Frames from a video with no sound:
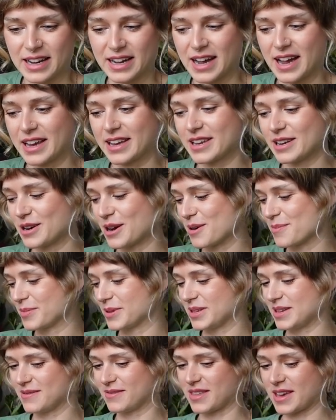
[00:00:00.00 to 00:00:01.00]
I cannot
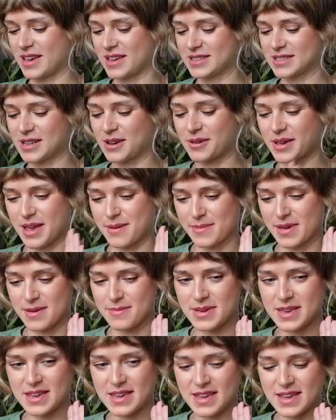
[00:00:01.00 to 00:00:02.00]
believe this. Okay,
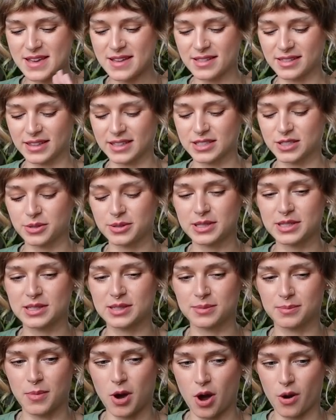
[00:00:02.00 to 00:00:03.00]
maybe let's do a
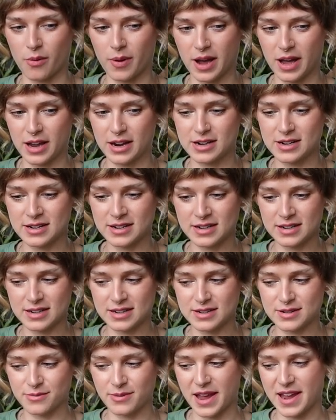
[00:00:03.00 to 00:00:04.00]
small one.
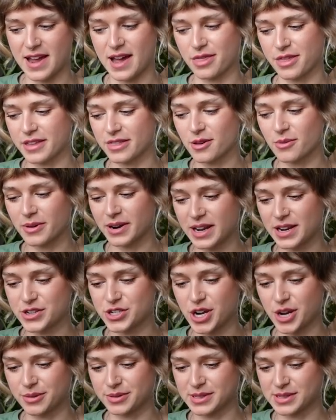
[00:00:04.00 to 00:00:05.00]
Wait, I think the I
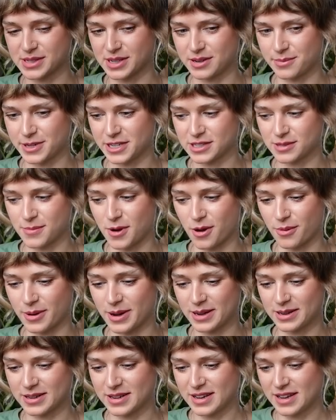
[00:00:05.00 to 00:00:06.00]
chose is gonna be a small
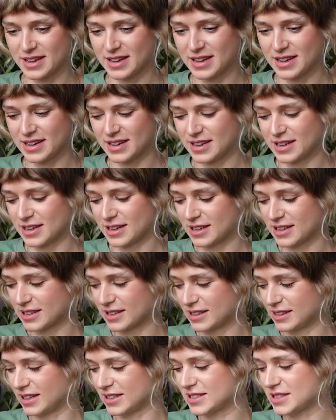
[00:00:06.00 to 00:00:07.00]
one.
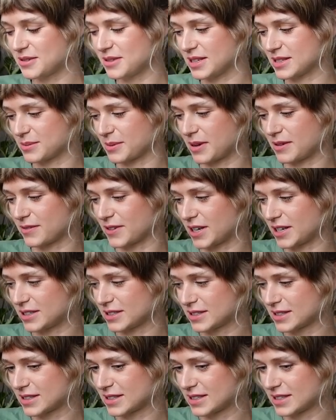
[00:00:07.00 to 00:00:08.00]
Let's do this one
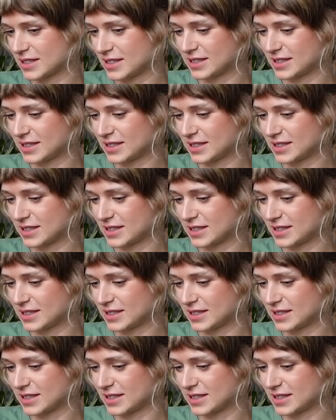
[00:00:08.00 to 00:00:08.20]
first.